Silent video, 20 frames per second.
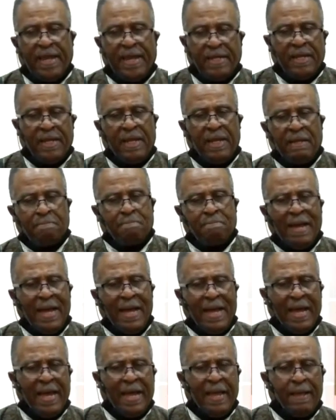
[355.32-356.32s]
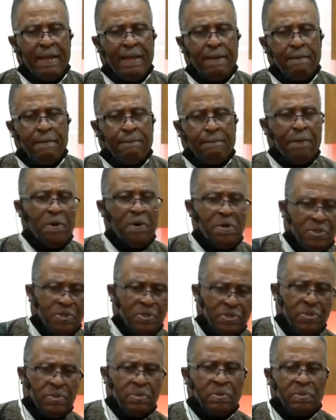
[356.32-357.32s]
in my
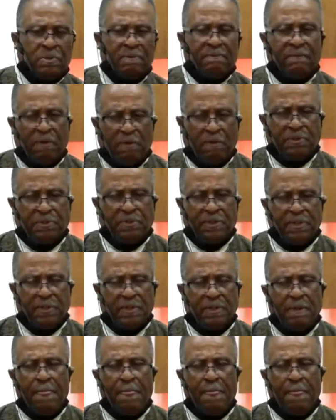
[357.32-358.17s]
personal devotion,